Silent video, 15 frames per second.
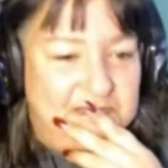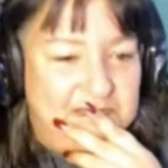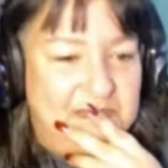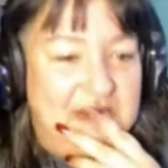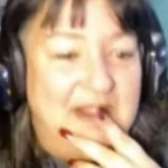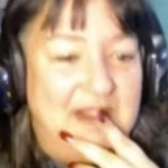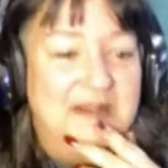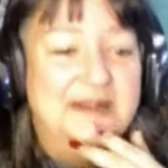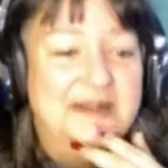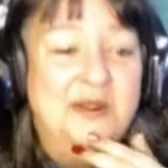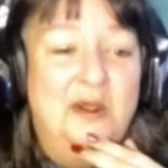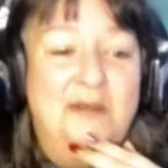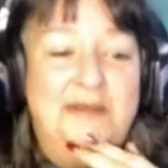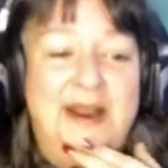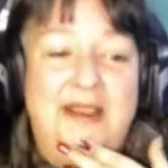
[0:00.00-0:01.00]
So I'm
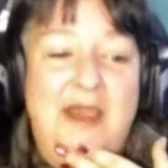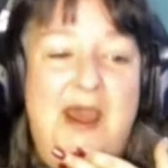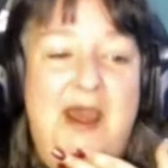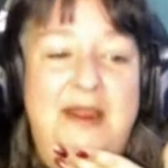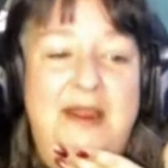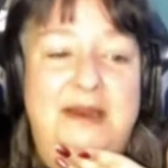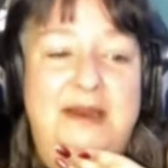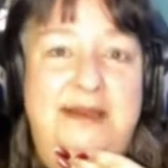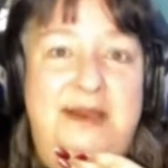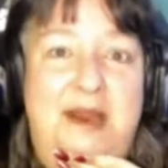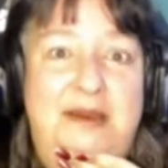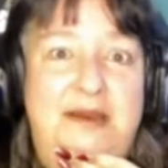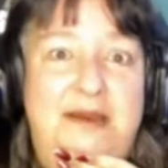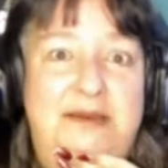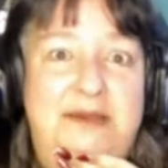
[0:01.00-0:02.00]
like caught in
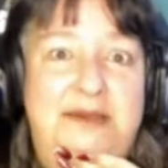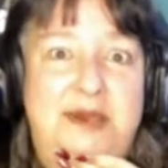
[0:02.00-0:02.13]
such